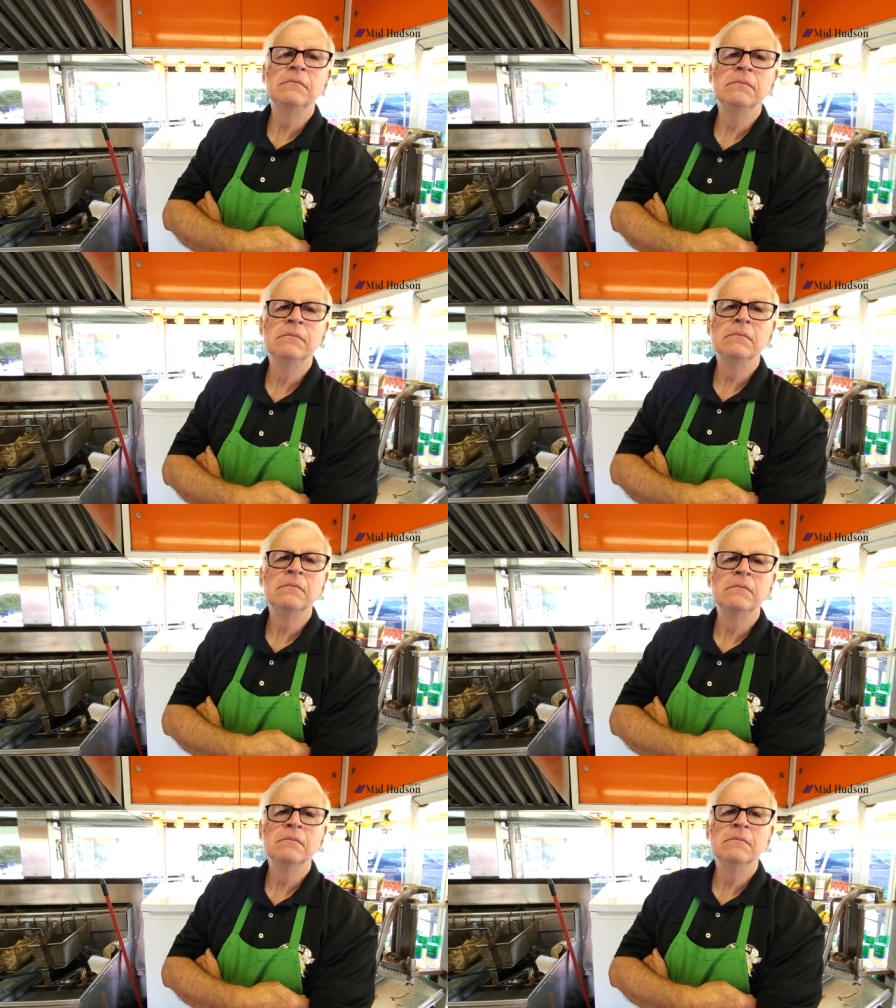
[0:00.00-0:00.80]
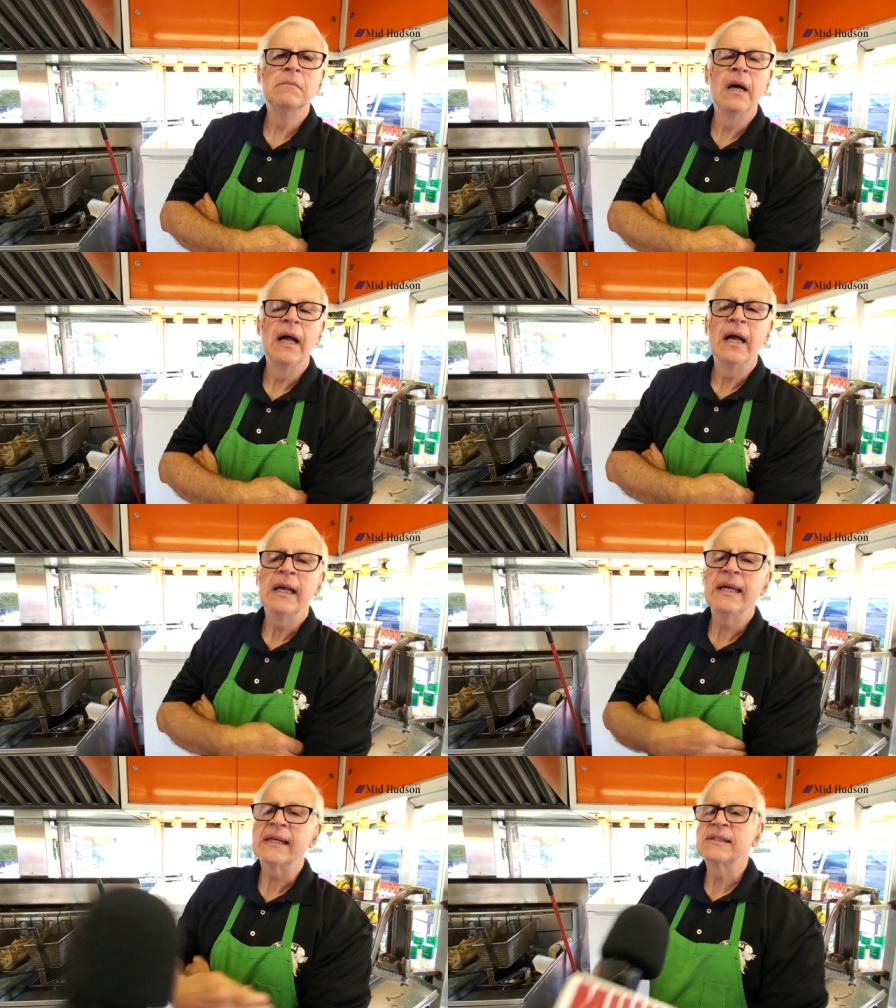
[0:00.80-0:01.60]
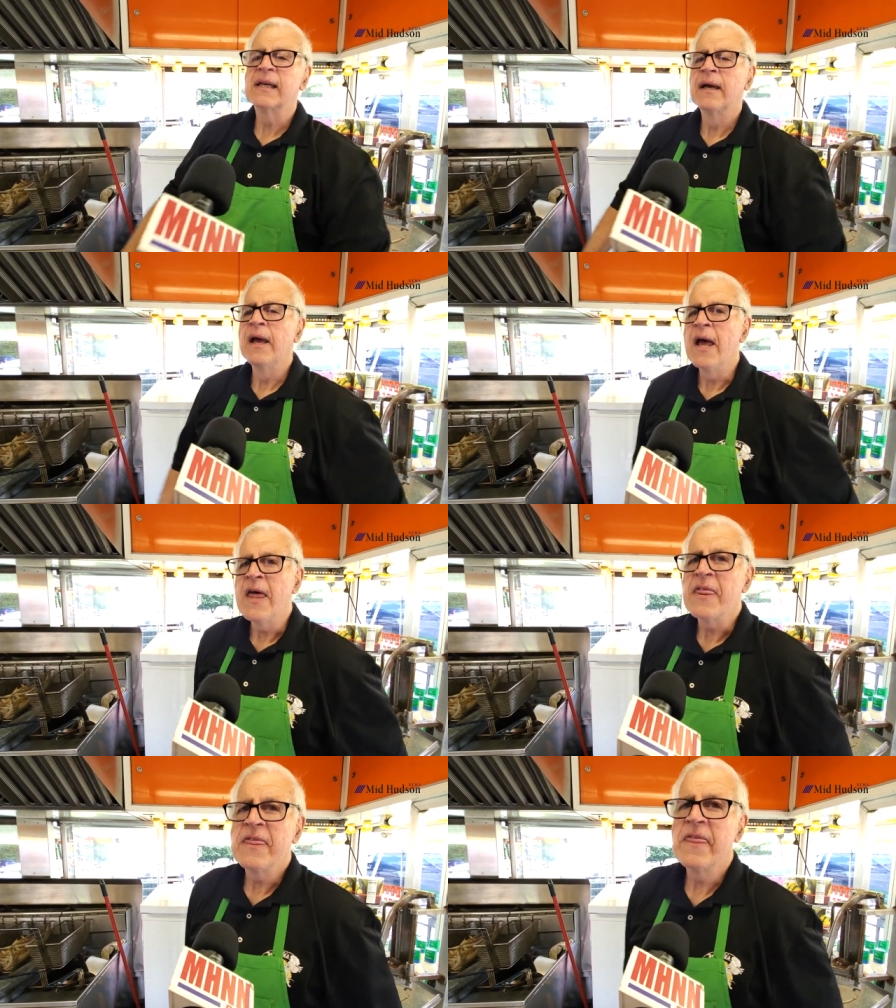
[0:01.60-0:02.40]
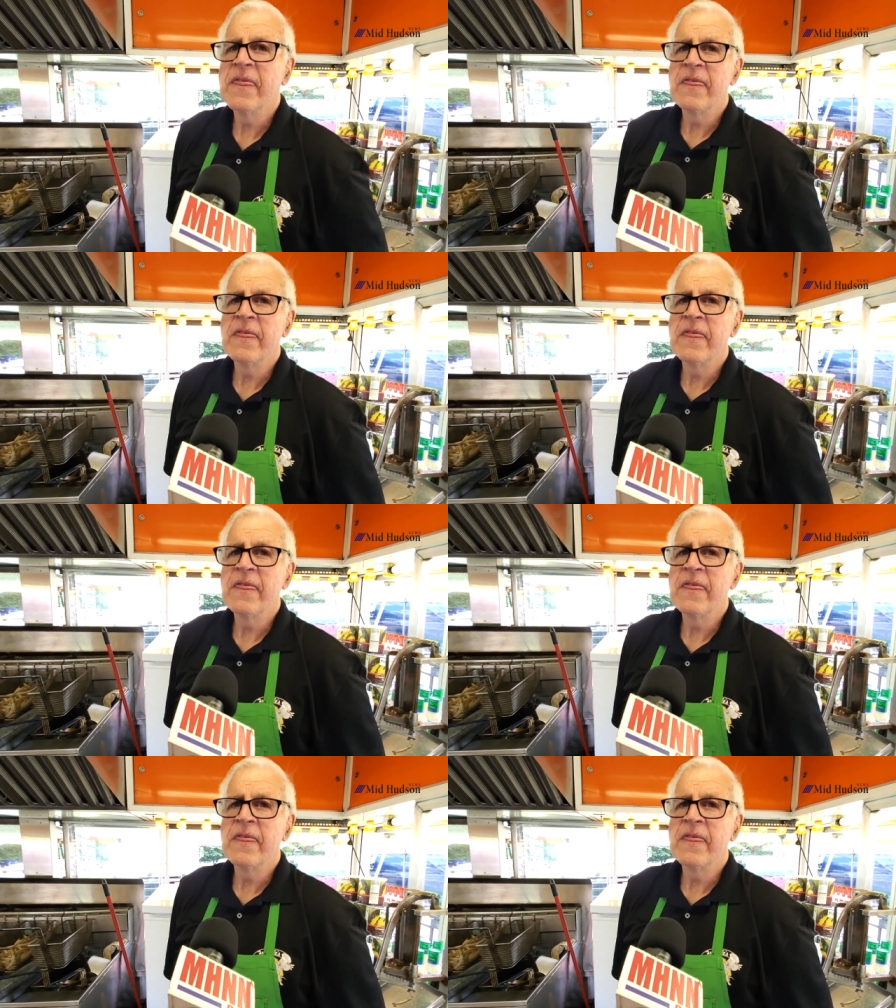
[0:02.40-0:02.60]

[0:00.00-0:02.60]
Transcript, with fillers: fries, Frank has something else to offer.